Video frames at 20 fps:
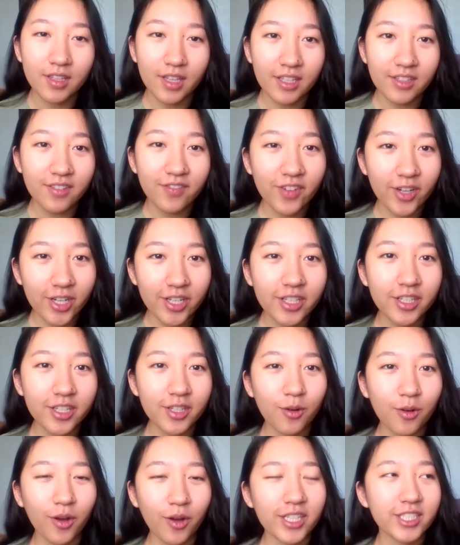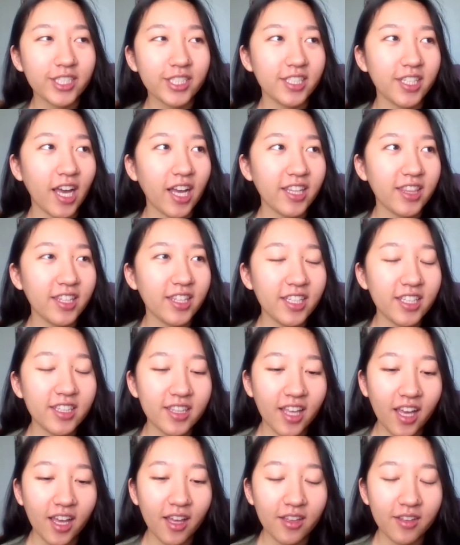That's a very good question. I
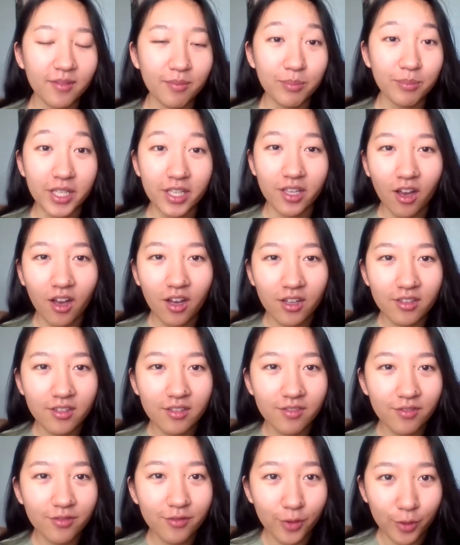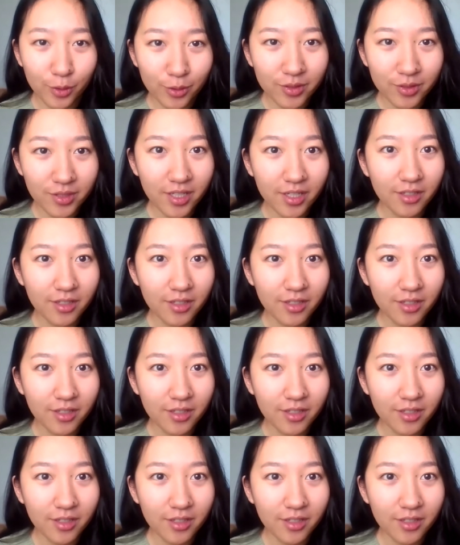think that beyond food,